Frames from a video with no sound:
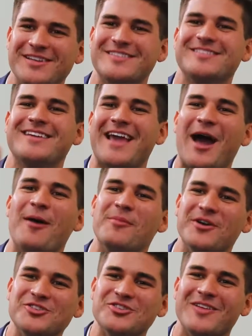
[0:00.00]
get to see how
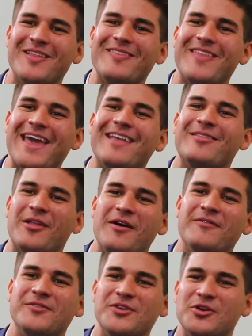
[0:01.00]
much they
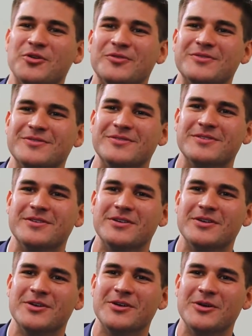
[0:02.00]
love you,
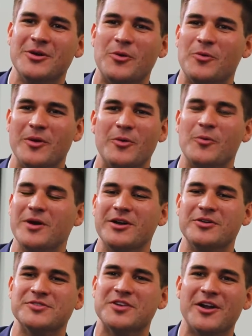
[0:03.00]
what
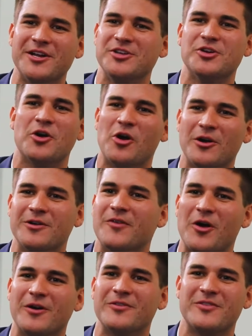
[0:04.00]
goes on in your heart of
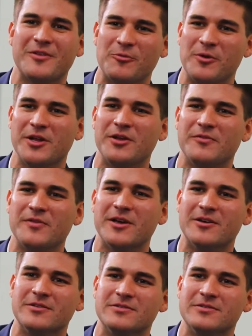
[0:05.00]
hearts, and what do you feel?